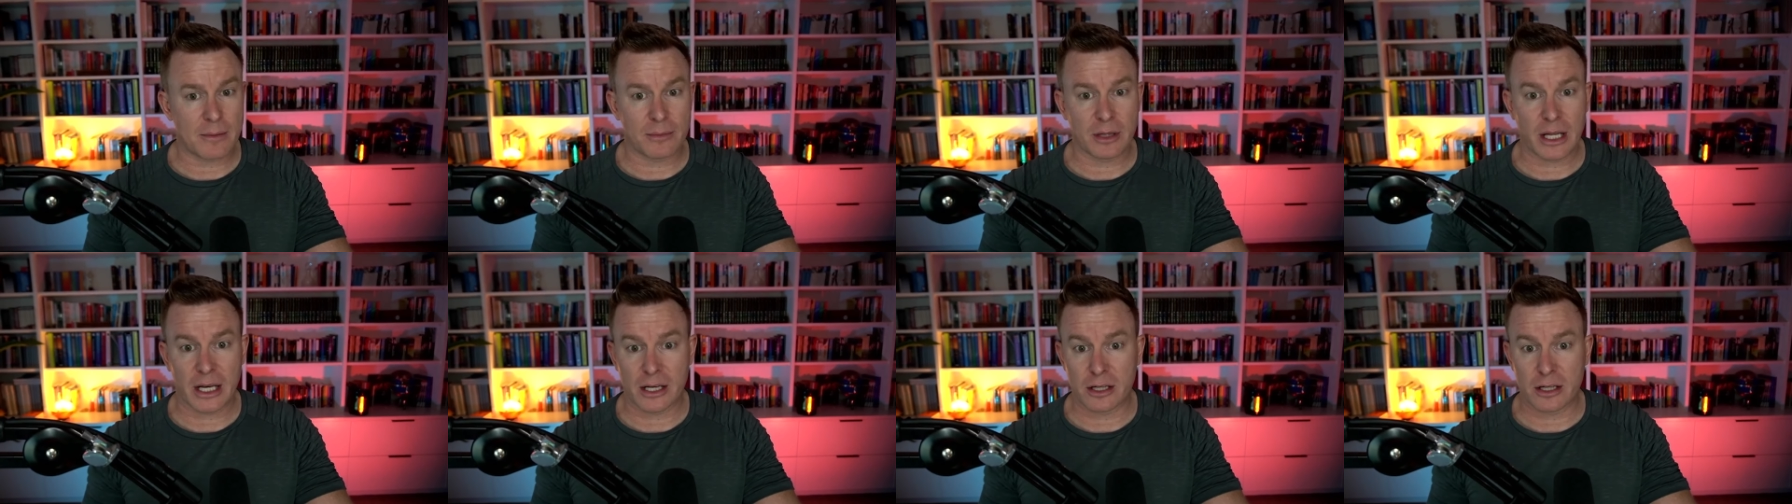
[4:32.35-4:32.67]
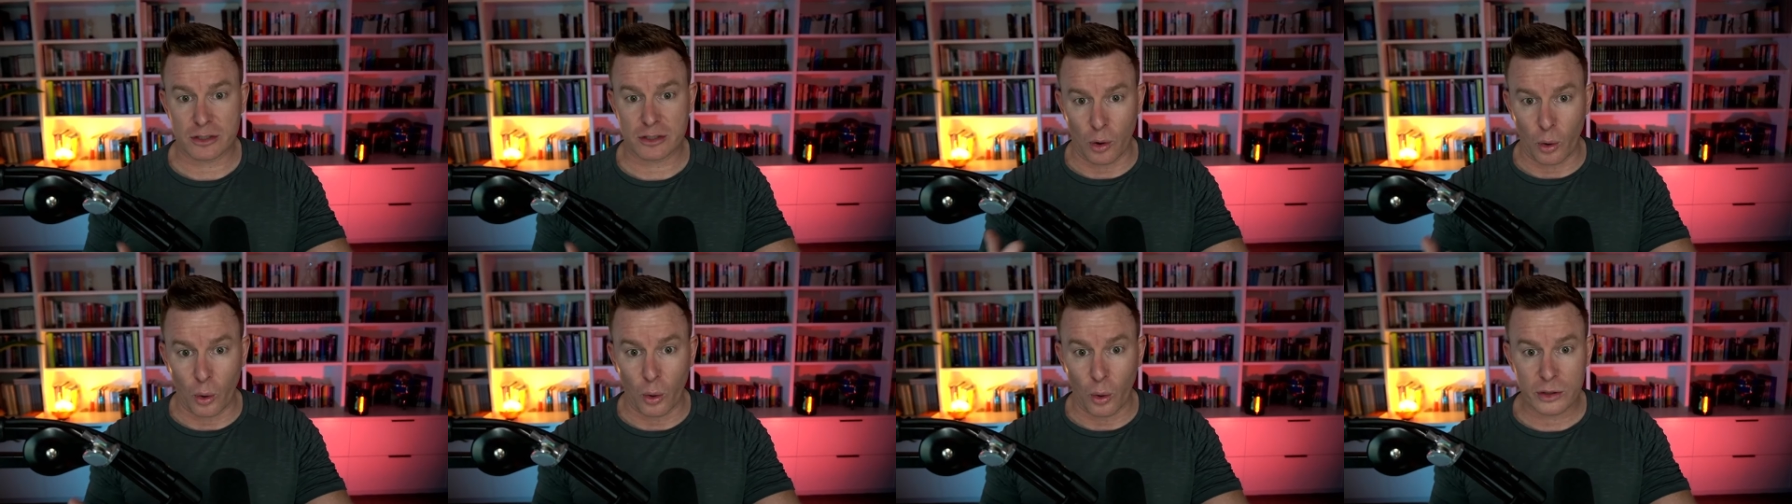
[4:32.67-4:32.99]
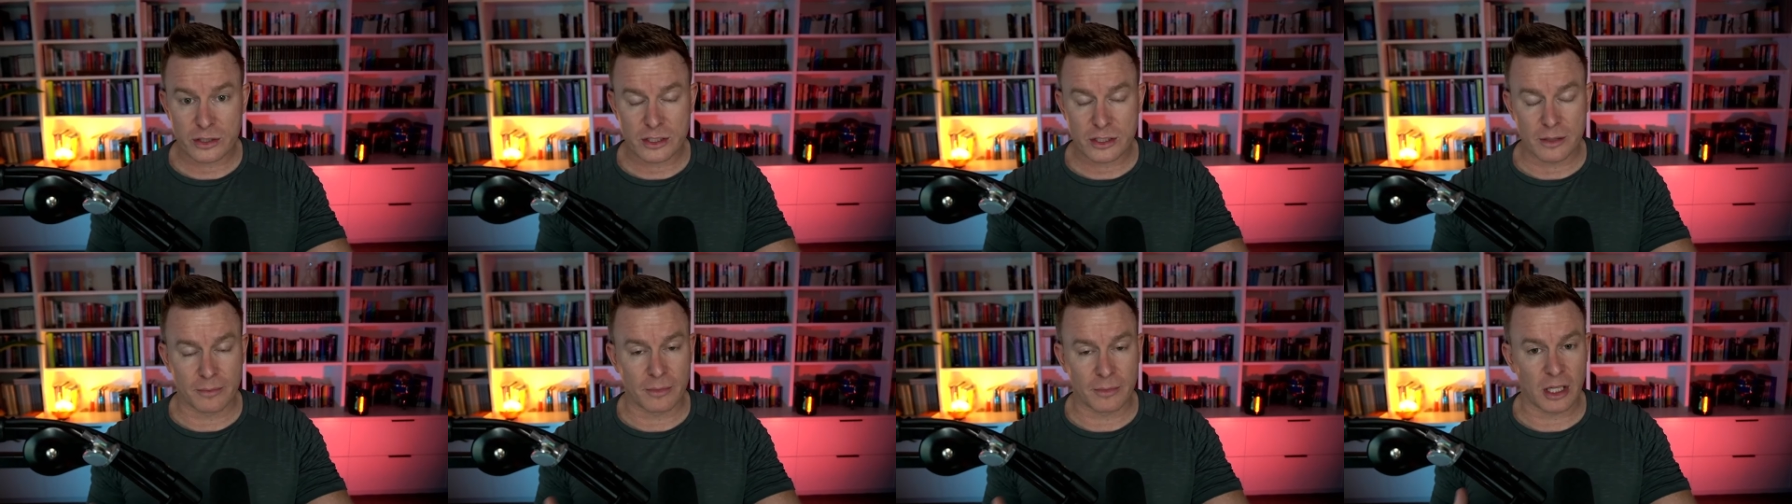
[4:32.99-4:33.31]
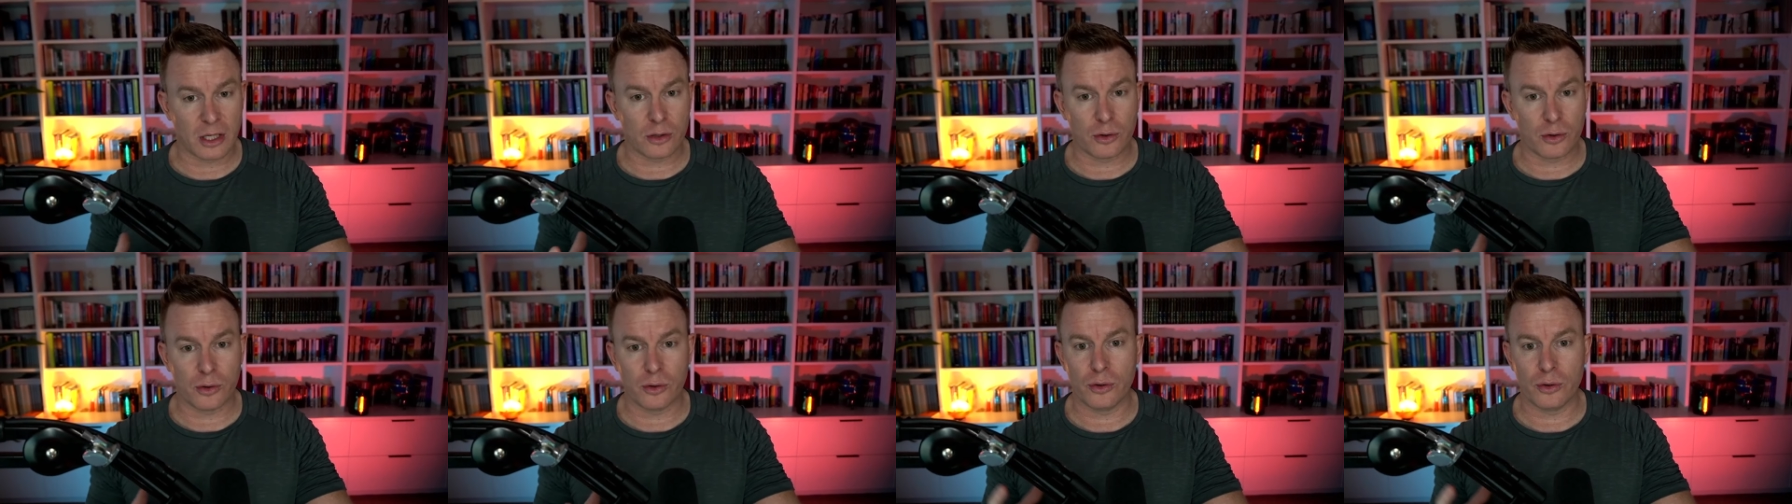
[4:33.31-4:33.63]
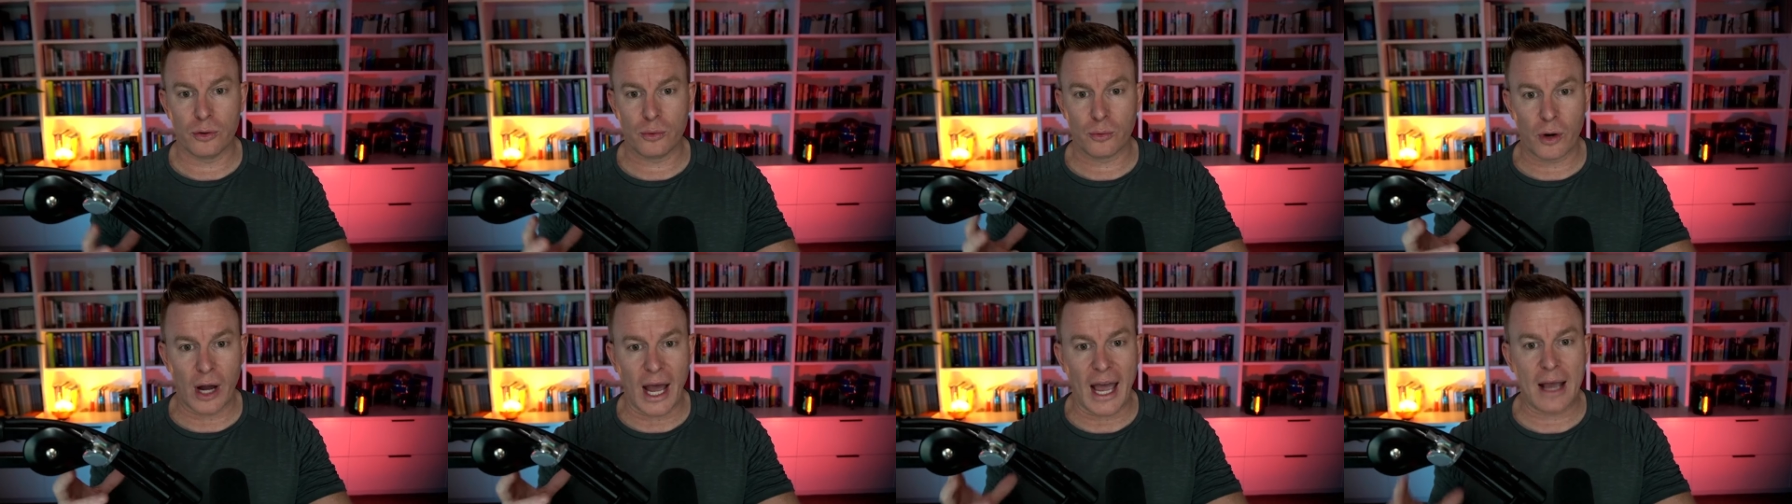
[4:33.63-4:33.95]
Like, it's awesome that you
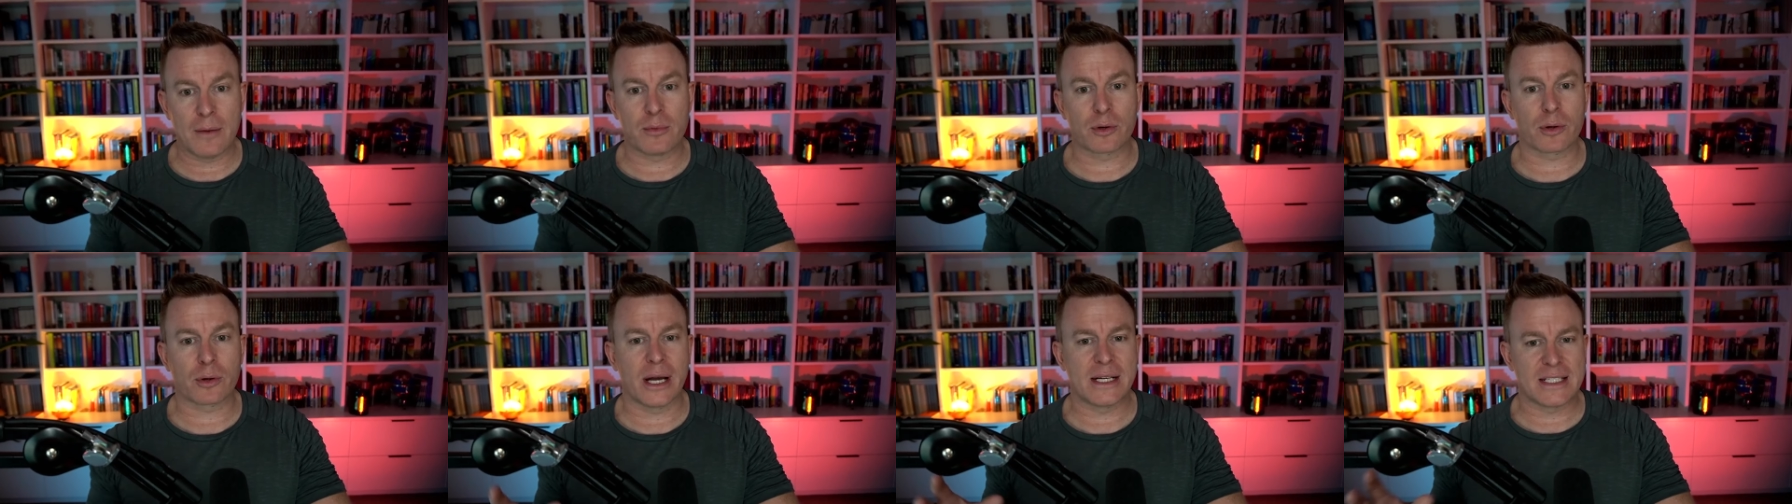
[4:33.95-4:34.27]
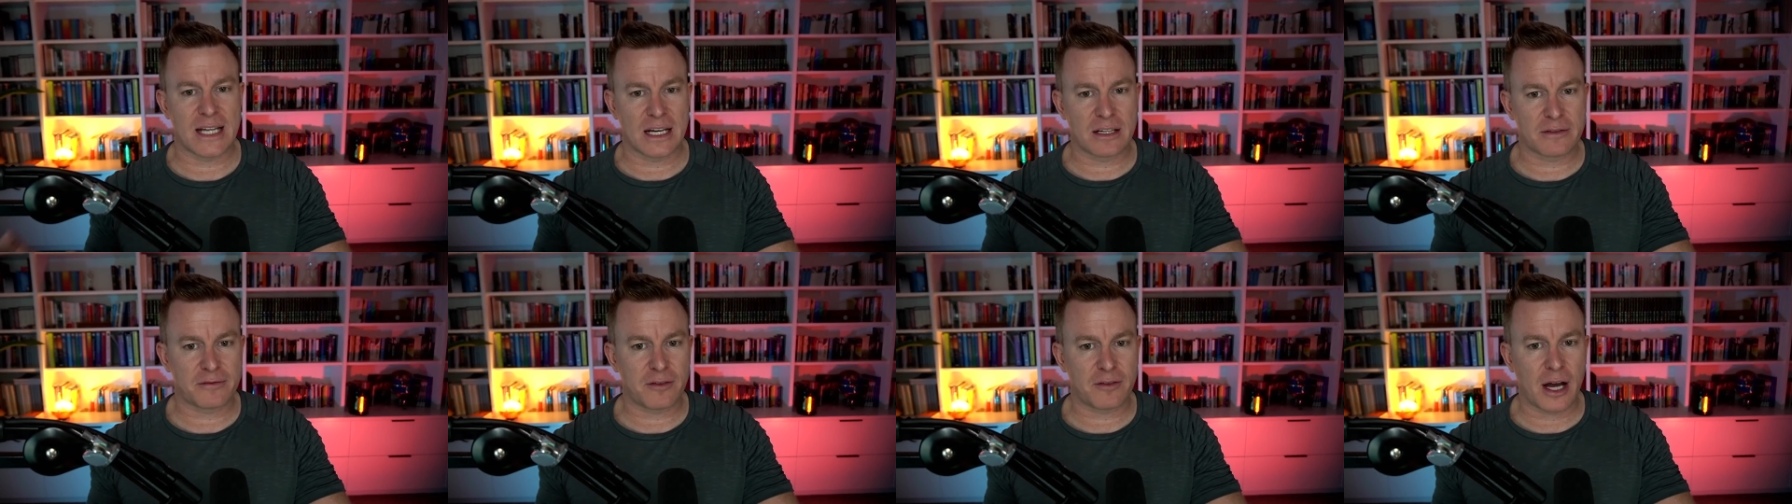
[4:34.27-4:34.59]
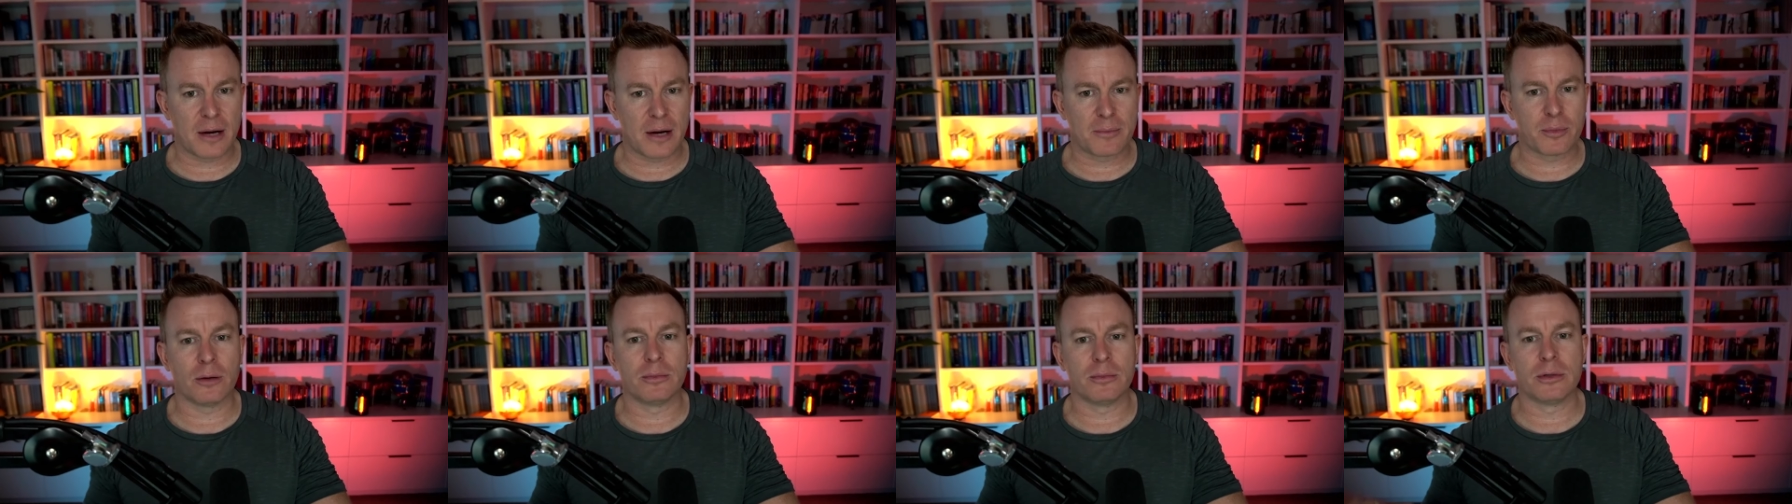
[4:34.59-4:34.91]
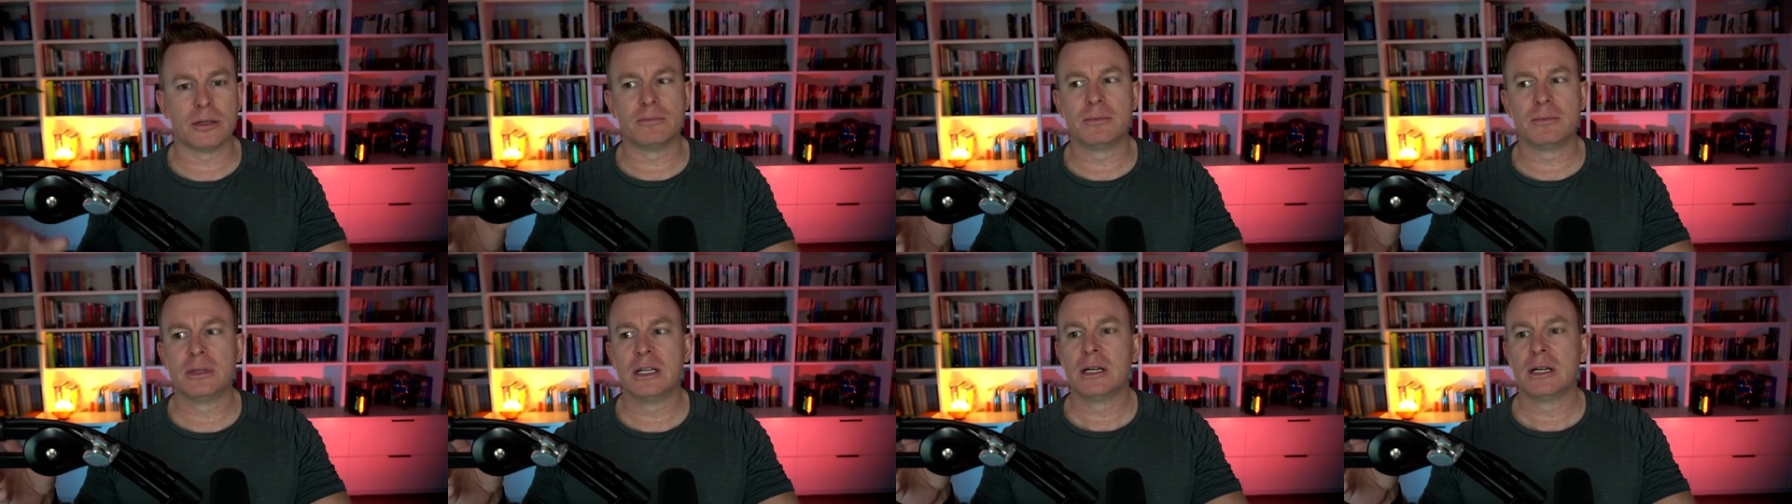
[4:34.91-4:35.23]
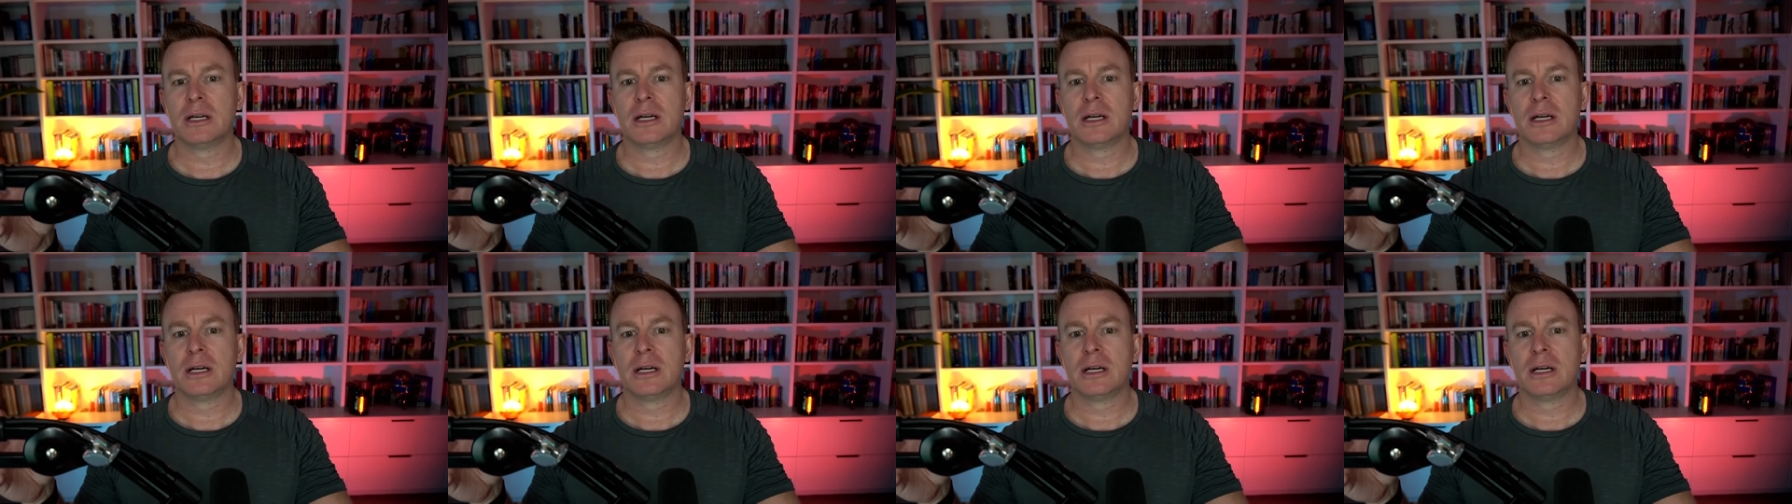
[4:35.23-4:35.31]
were able to identify a problem,